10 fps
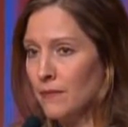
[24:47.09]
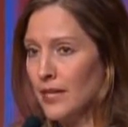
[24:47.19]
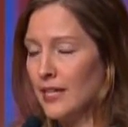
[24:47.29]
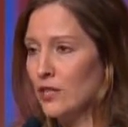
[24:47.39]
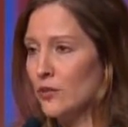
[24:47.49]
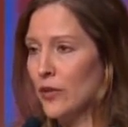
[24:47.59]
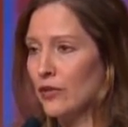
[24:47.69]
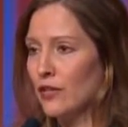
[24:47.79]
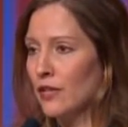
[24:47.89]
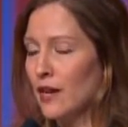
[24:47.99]
And that's
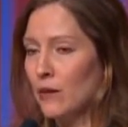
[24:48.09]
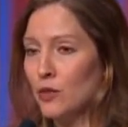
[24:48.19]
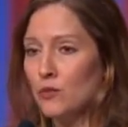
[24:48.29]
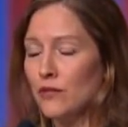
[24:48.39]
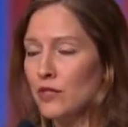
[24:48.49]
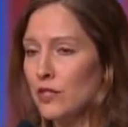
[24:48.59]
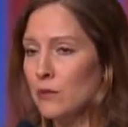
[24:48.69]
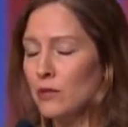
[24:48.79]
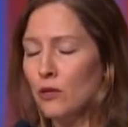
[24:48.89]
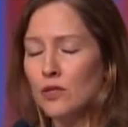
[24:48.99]
whether the client was previously
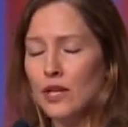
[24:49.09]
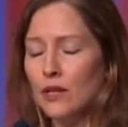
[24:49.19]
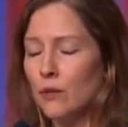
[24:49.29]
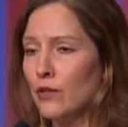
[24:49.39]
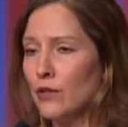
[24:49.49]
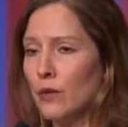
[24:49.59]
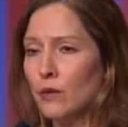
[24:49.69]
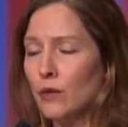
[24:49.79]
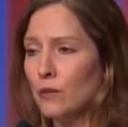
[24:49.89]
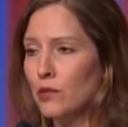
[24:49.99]
pro se or whether they were
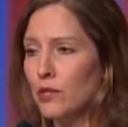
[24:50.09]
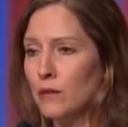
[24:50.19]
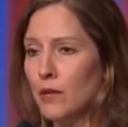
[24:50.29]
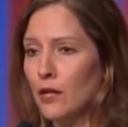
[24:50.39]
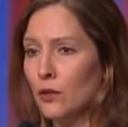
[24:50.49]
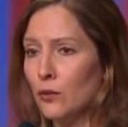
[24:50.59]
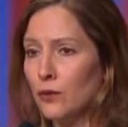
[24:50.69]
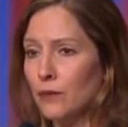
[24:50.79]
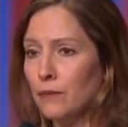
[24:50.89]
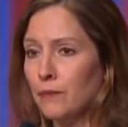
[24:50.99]
represented by a lawyer.